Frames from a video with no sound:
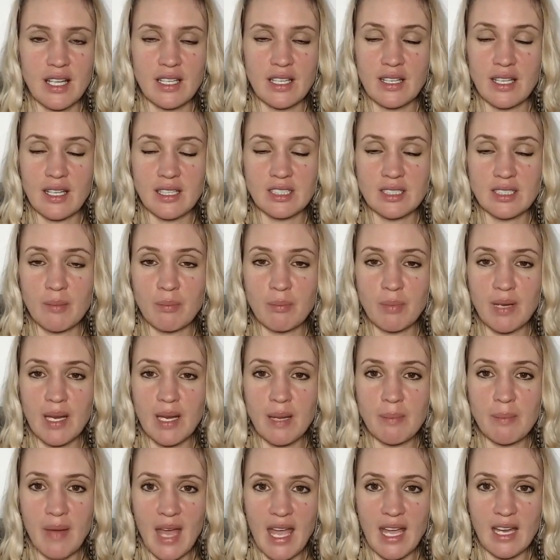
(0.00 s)
They're, they're
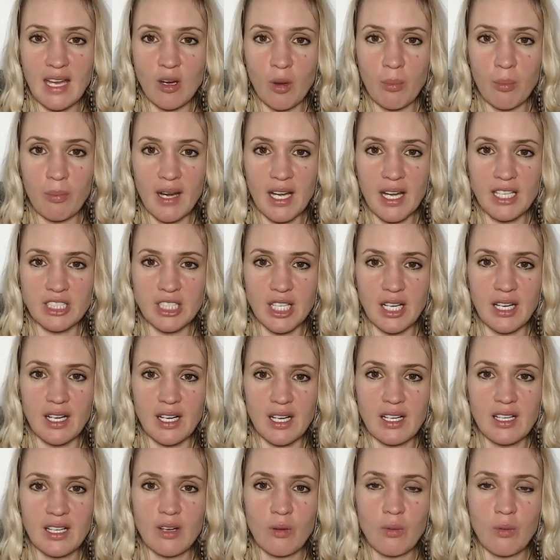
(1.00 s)
simply pain or
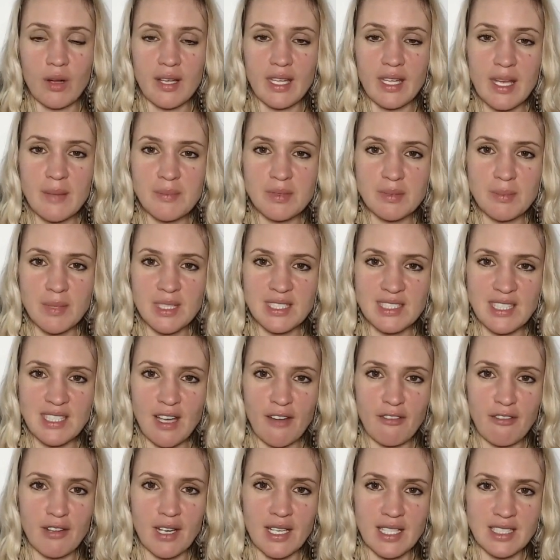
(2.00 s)
pleasure. What keeps me
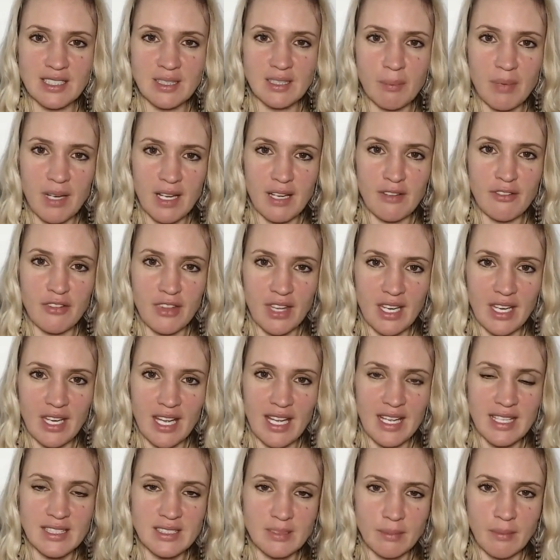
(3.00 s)
suffering is the belief that
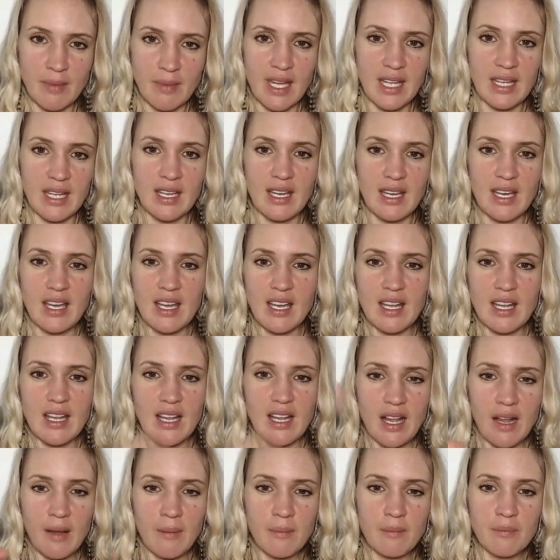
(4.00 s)
it is me.
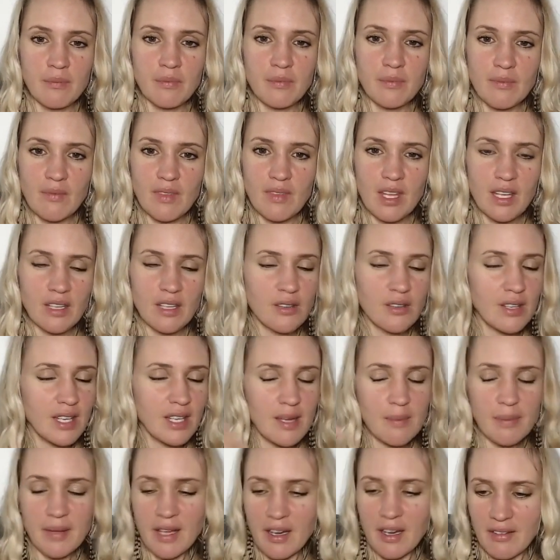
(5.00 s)
Um, you
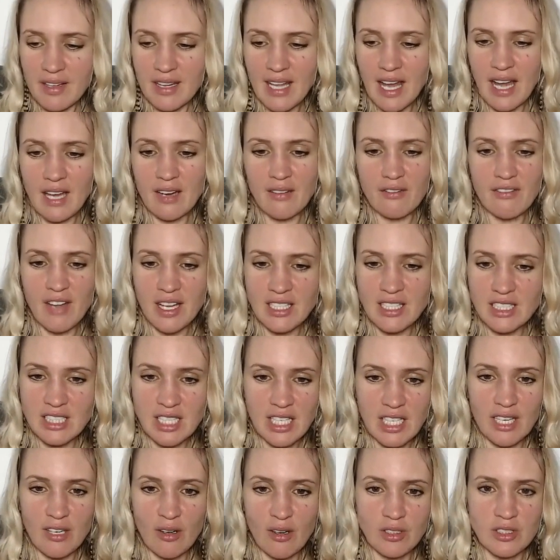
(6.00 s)
keep hearing that, and
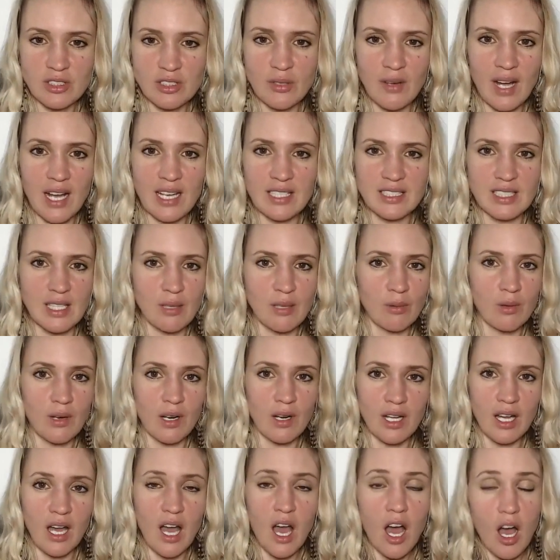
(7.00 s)
eventually non duality will
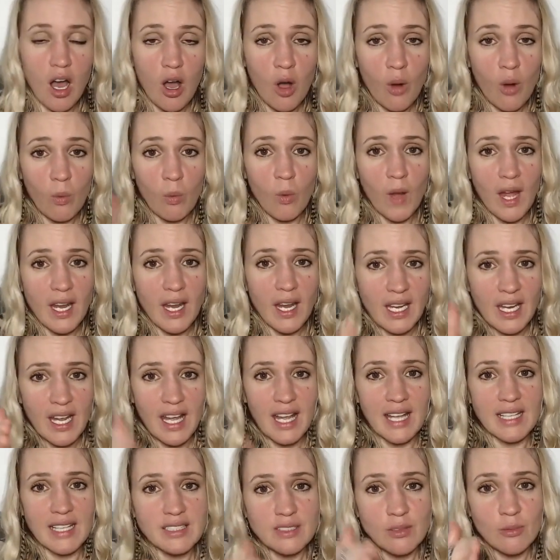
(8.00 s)
occur when
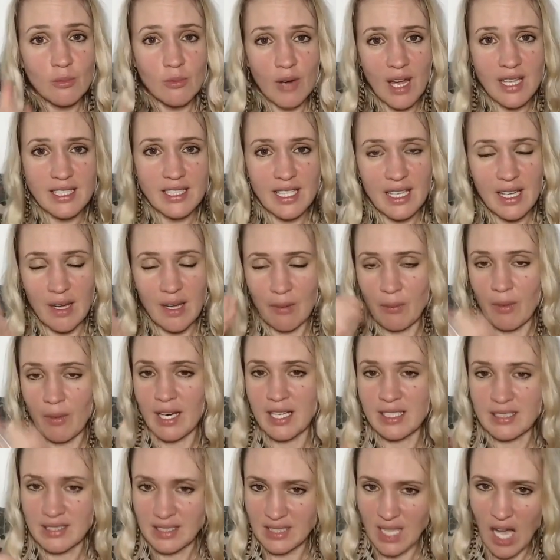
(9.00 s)
it's ready and
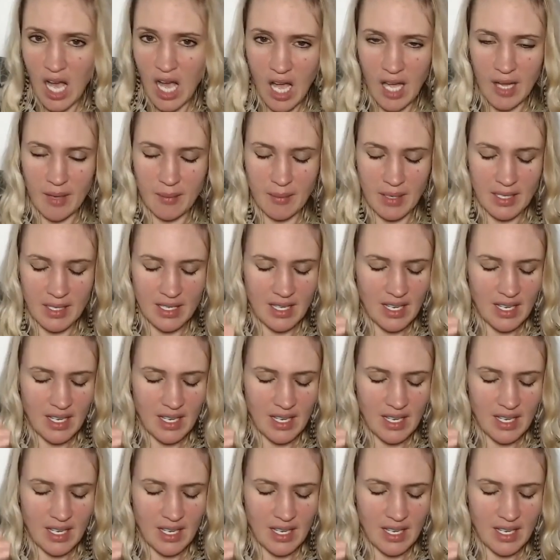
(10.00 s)
when it's time.